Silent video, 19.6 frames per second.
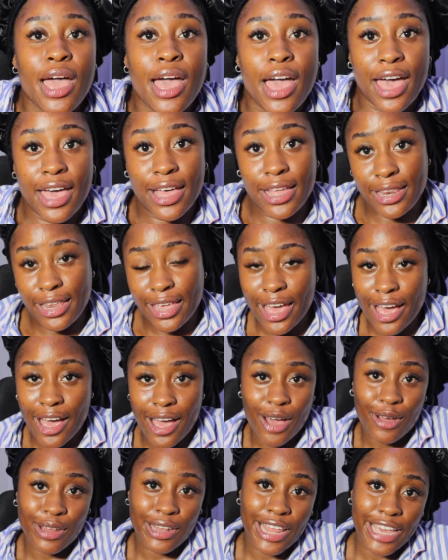And yeah,
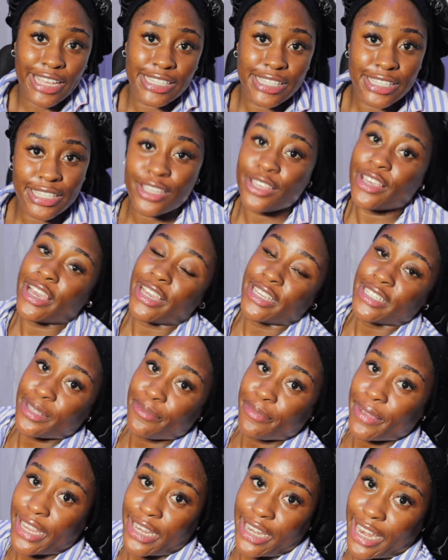I'll like to see you guys in
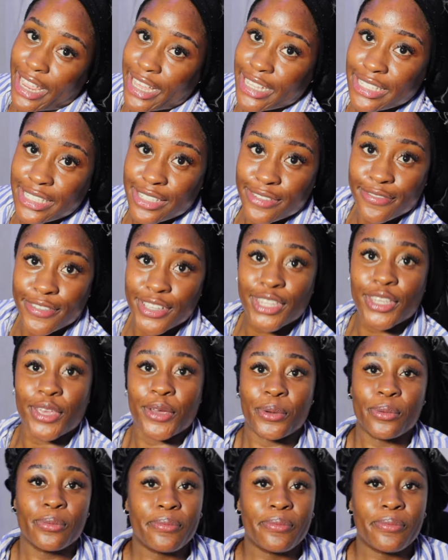my next video.